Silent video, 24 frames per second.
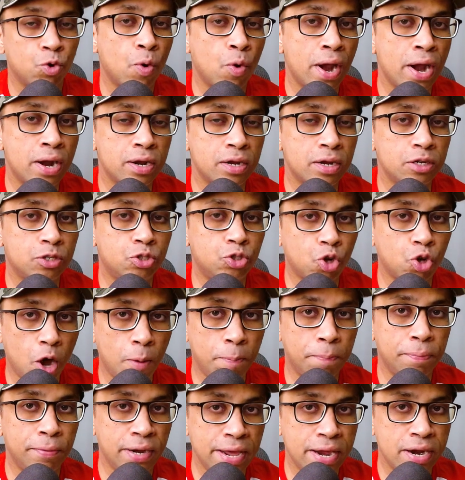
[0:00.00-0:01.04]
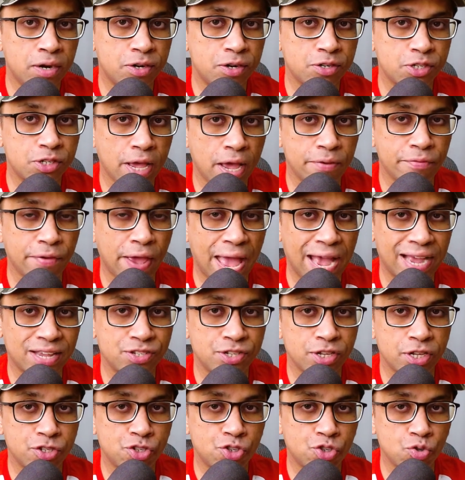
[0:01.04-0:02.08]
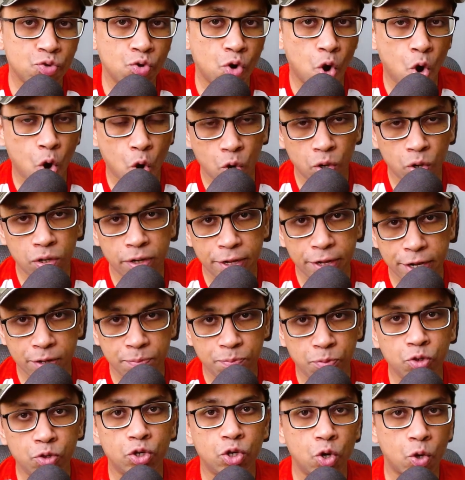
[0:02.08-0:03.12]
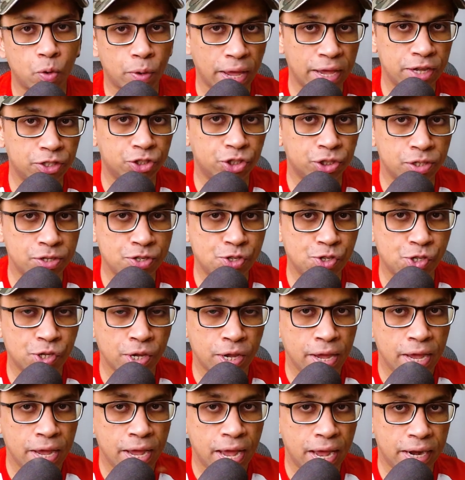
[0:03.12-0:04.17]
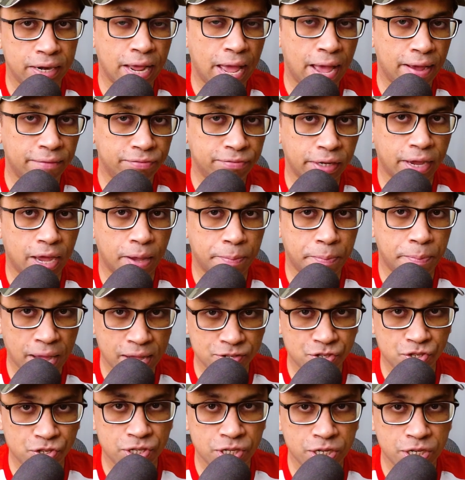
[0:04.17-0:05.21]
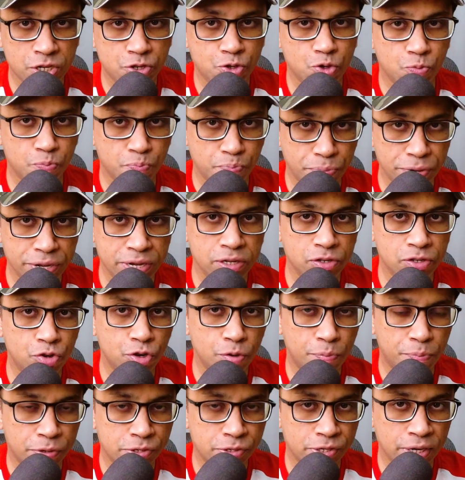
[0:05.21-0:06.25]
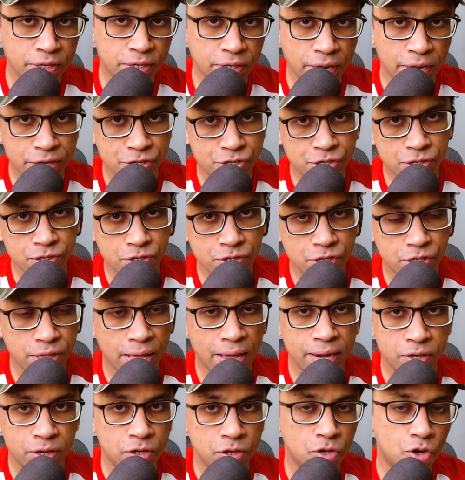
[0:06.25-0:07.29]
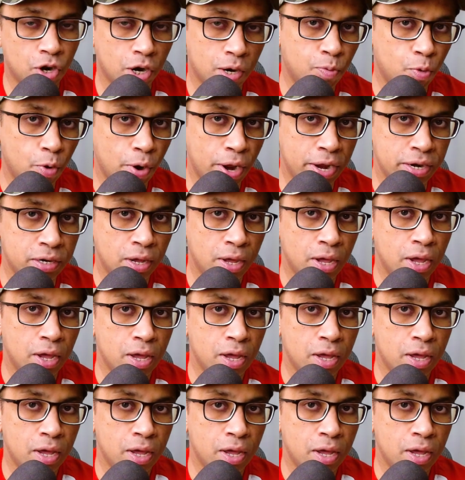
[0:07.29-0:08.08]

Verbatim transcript: where top layers have access to all input locations and have the capacity to build representations that incorporate